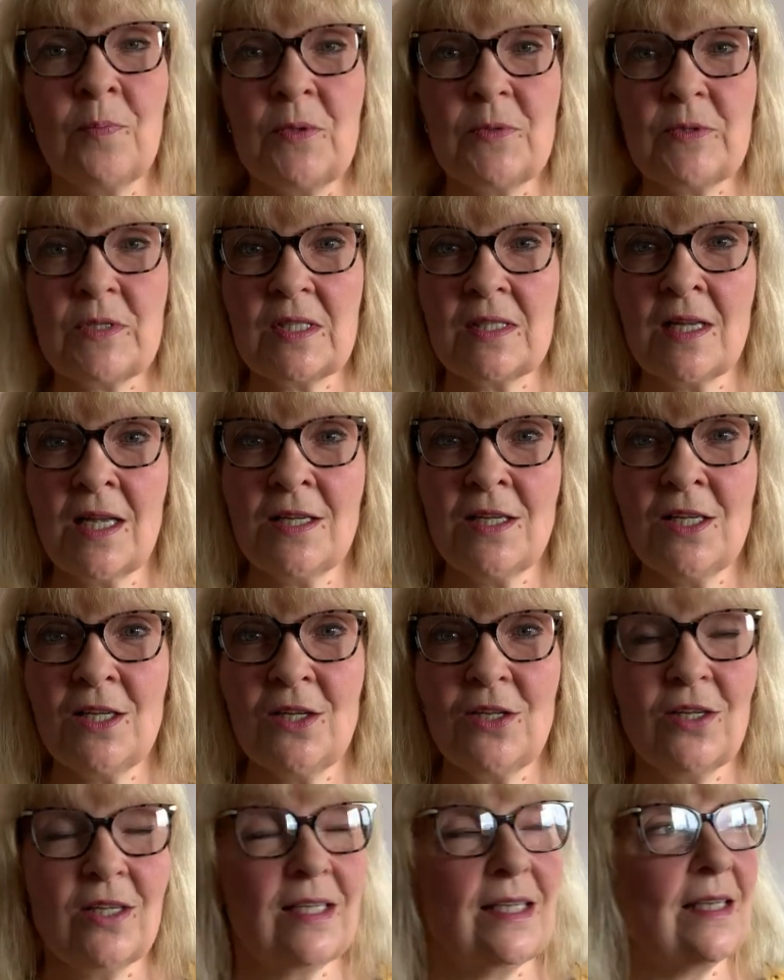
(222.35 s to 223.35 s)
It was
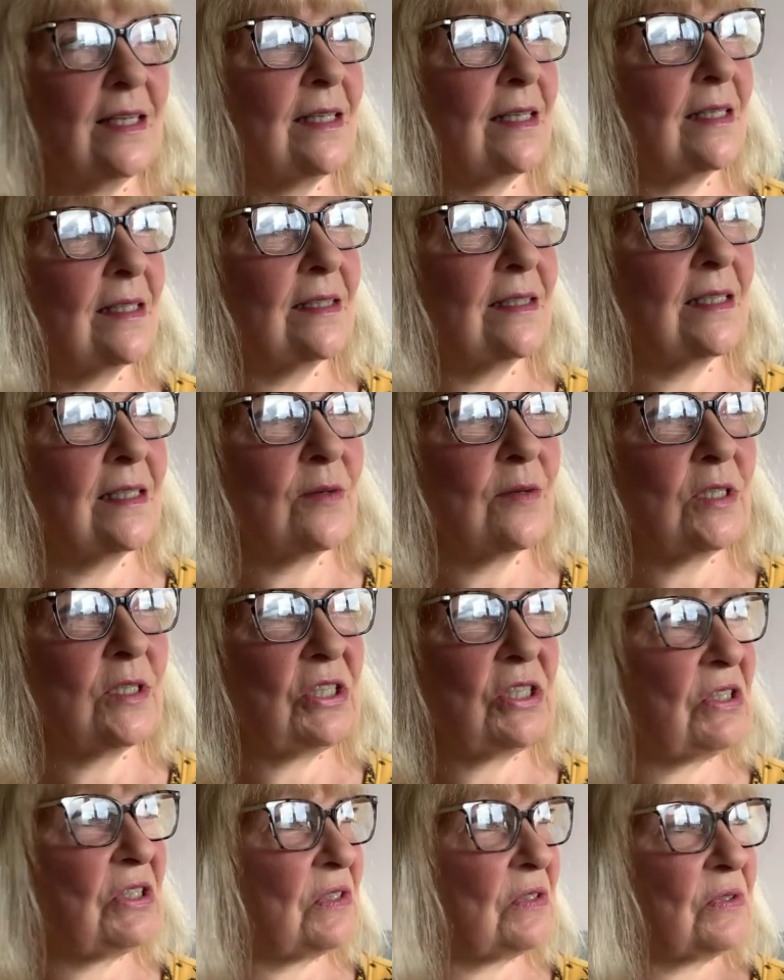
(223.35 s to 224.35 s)
sunny earlier and now it's
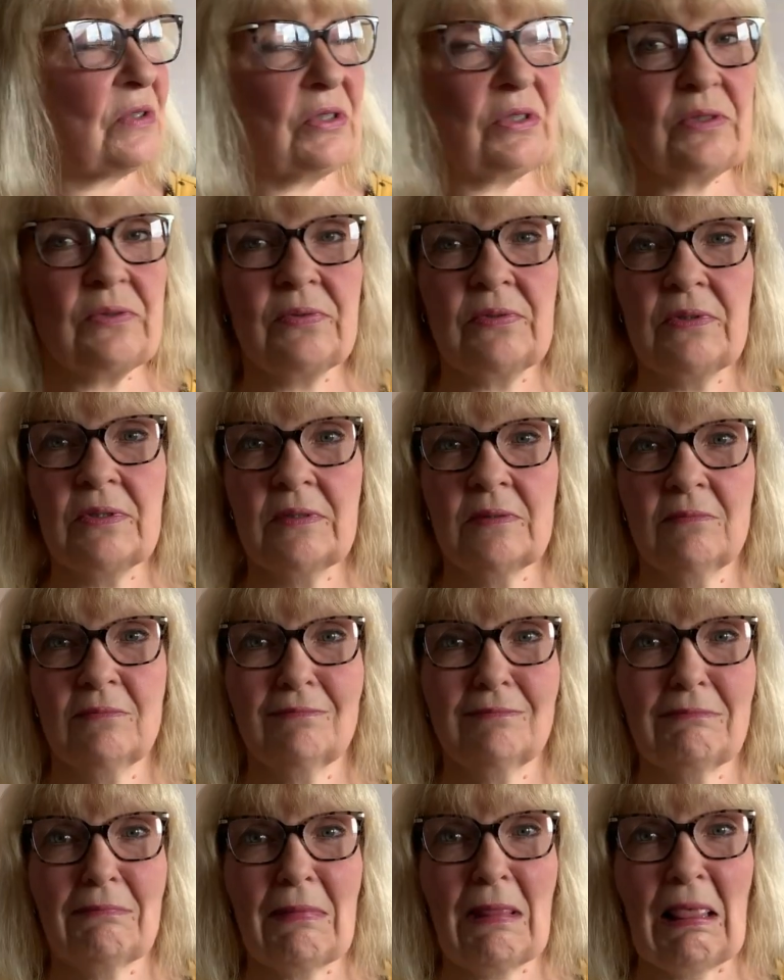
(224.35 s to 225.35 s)
just sort of
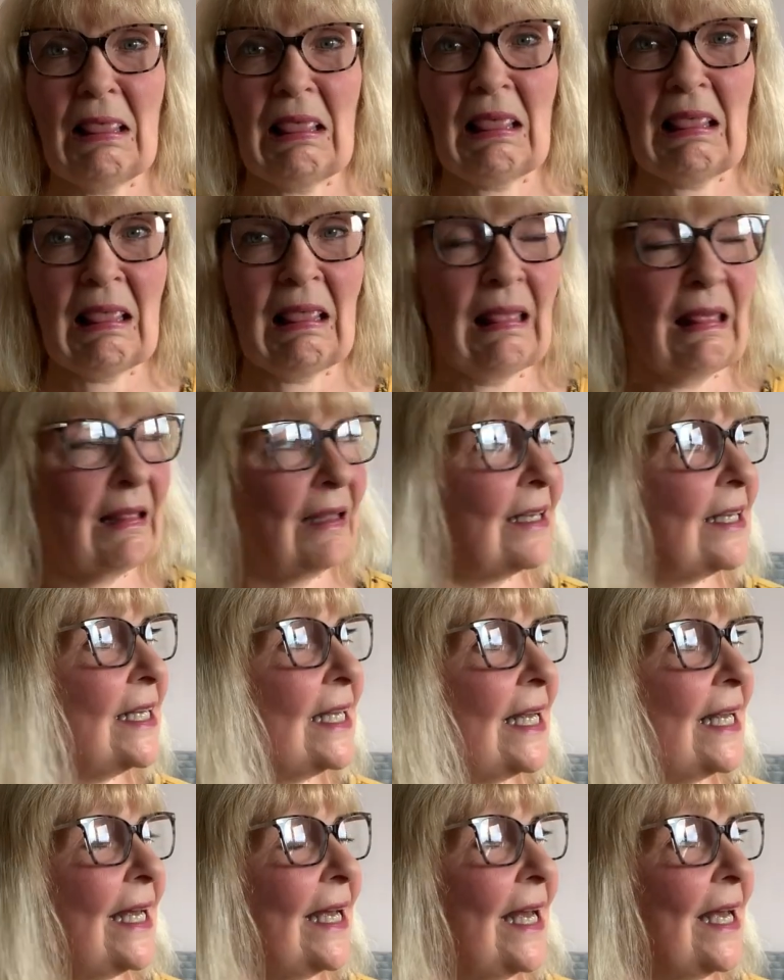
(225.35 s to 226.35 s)
bleh.
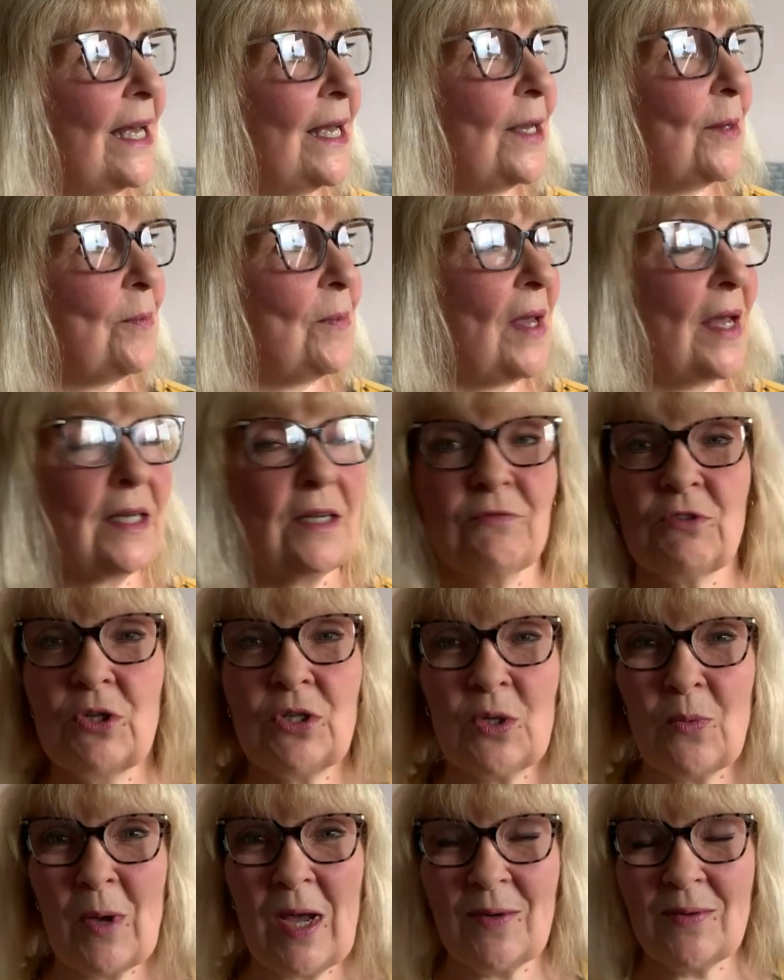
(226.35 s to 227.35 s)
And I've got
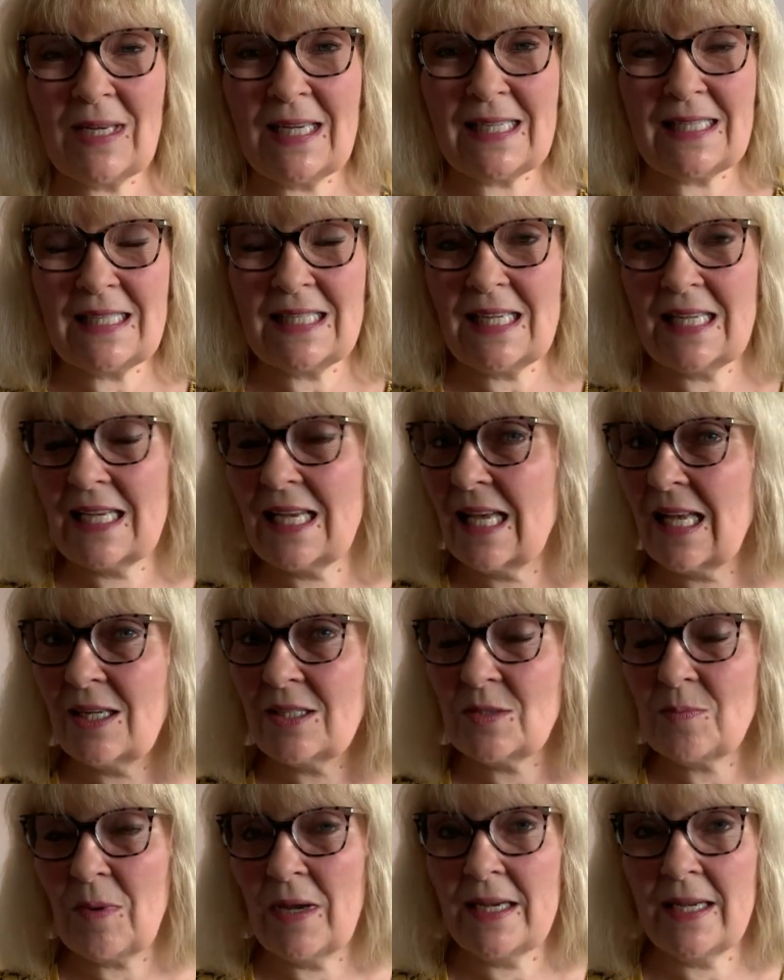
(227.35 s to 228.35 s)
to go out later and
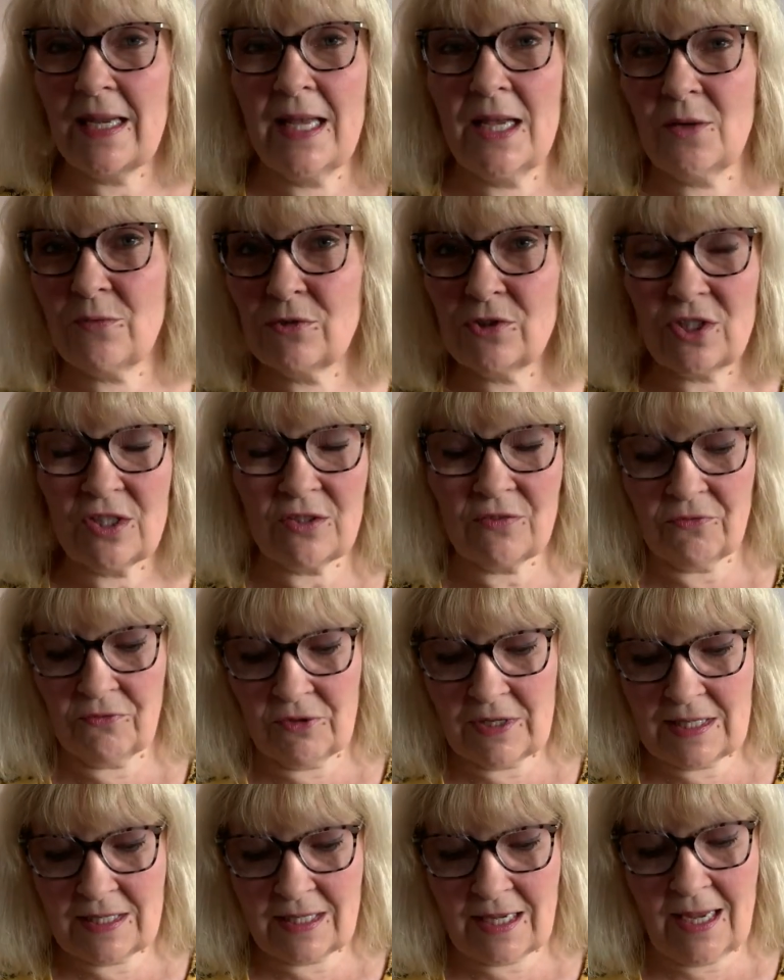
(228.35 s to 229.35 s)
my hair will just
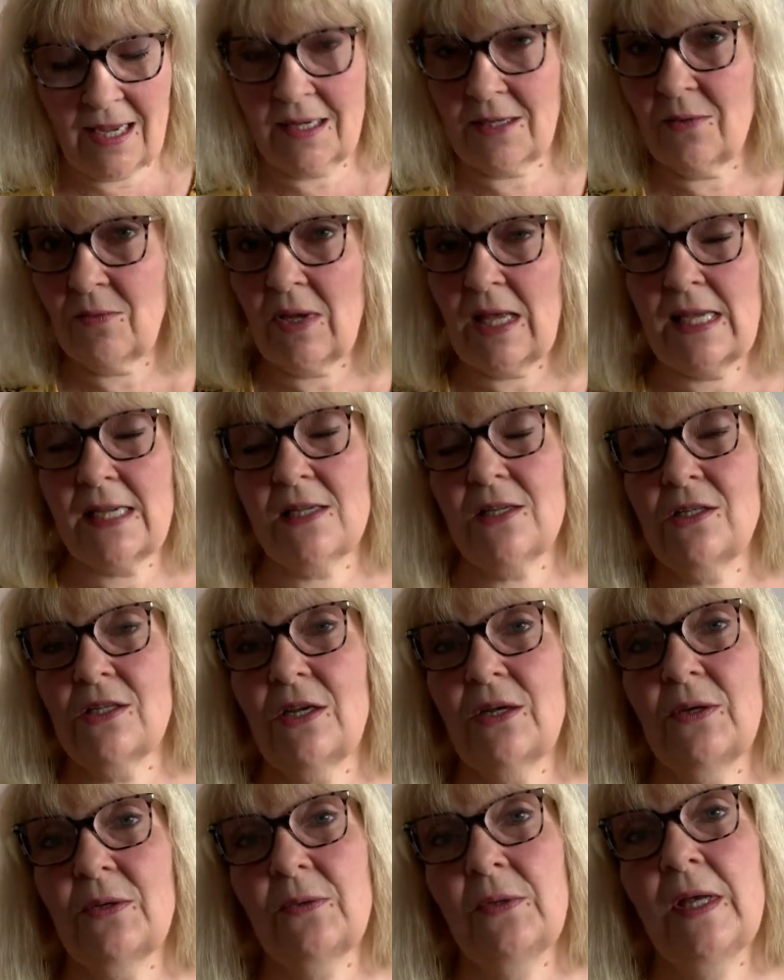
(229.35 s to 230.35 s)
frizz anyway,
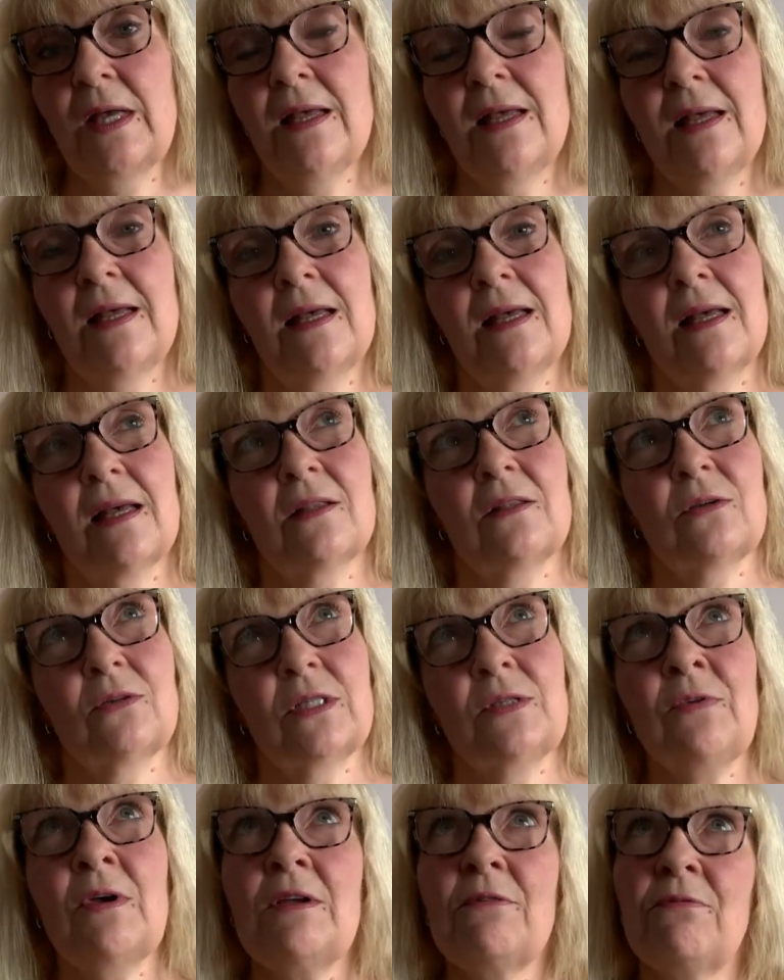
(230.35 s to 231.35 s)
so I thought
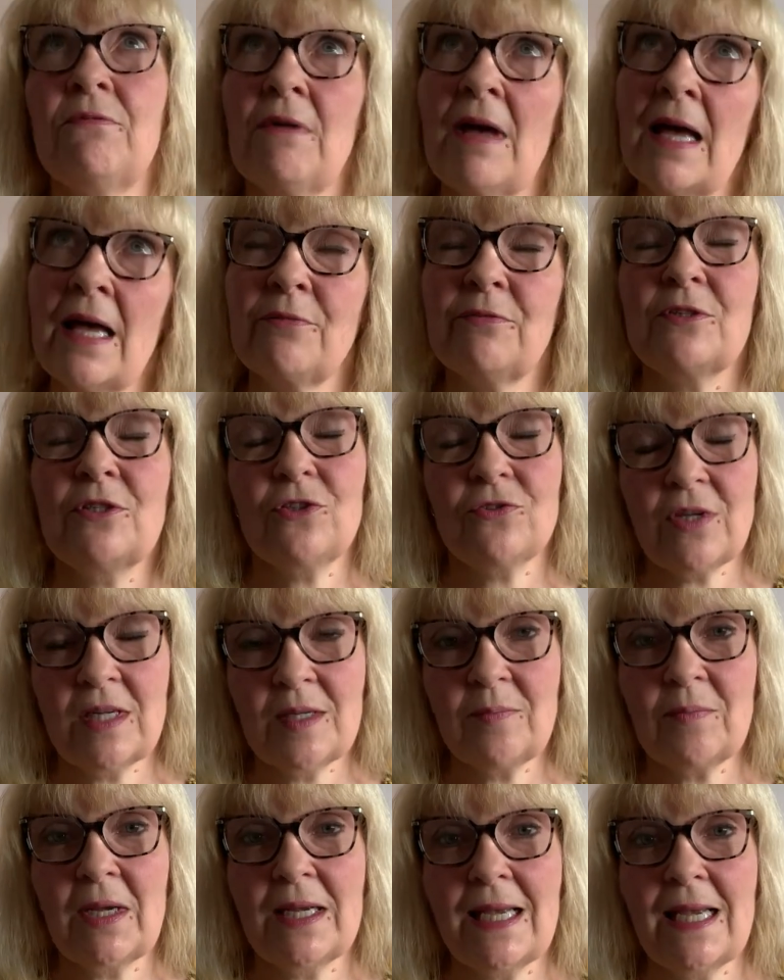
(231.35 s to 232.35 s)
if I faff and straighten
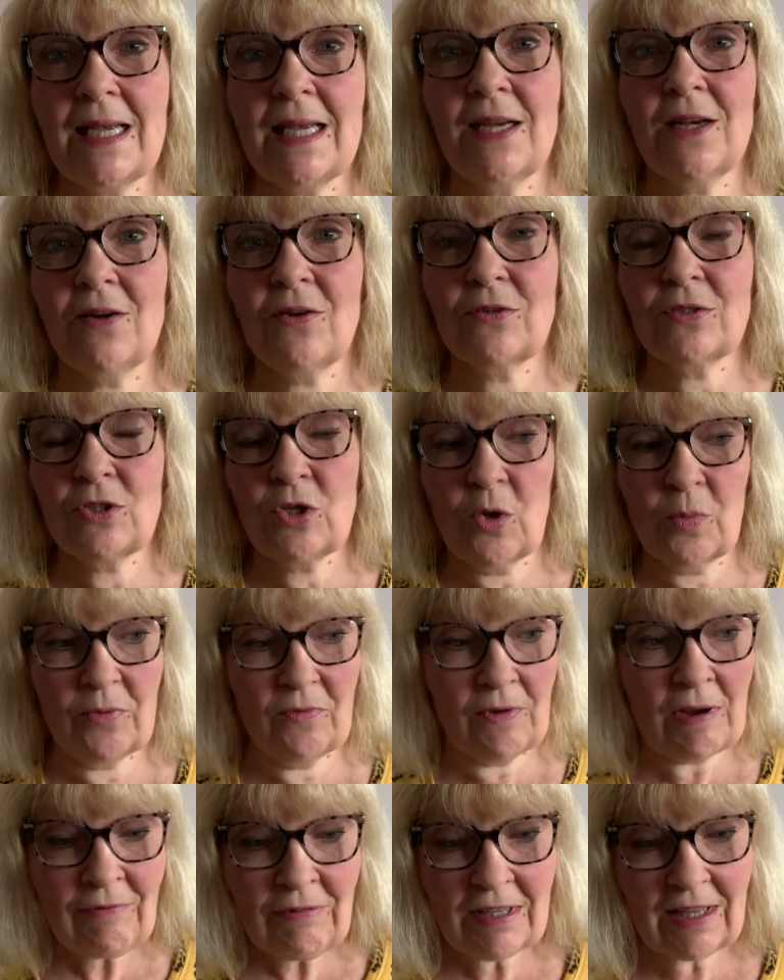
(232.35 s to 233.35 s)
my hair on top of
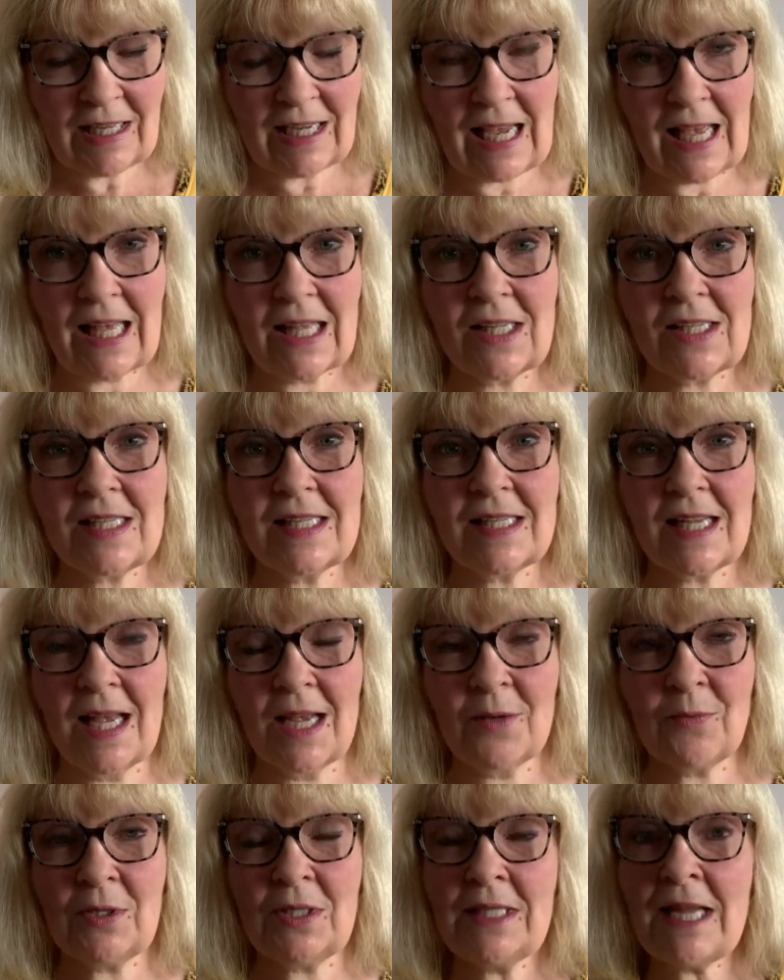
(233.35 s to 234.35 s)
everything else, I
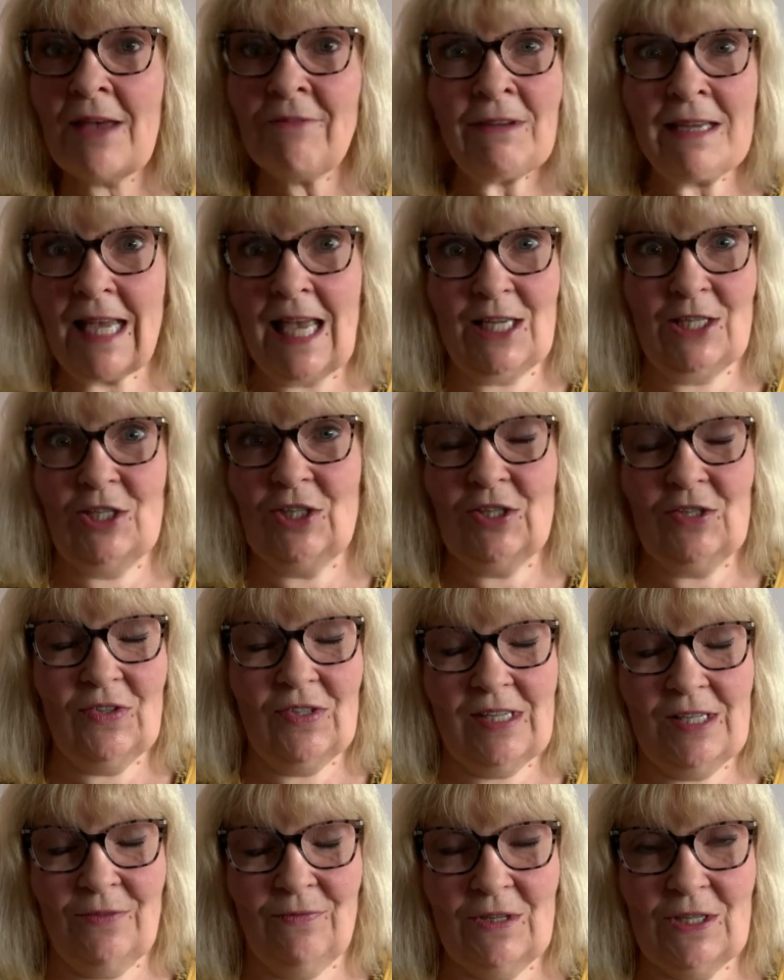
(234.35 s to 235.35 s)
will never get to do
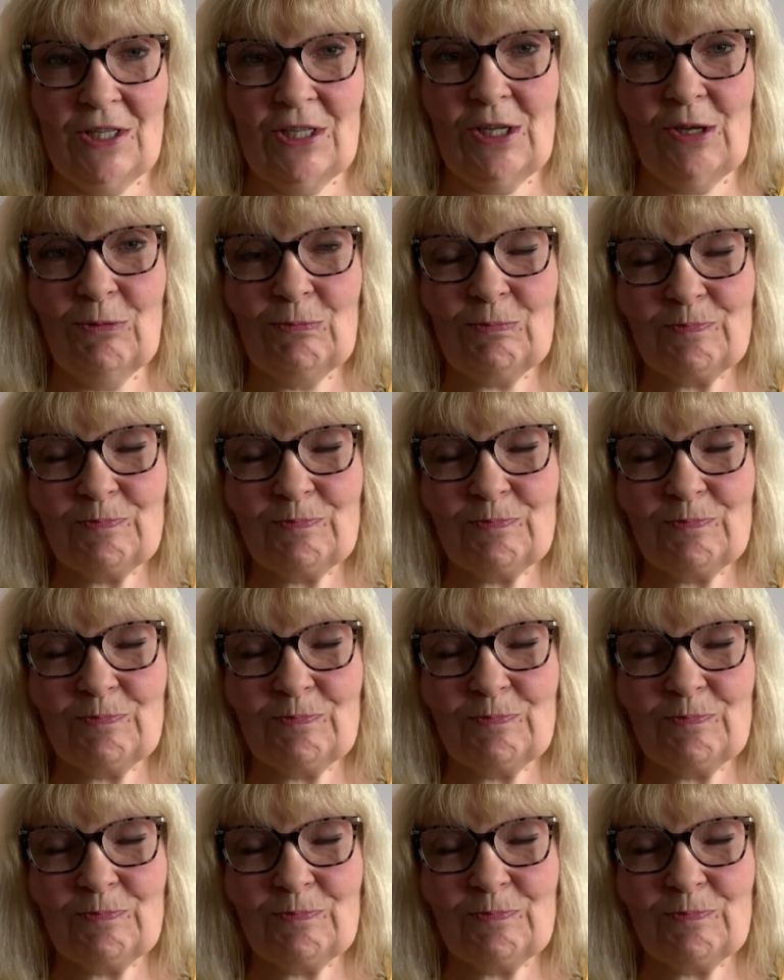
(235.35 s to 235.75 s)
this video.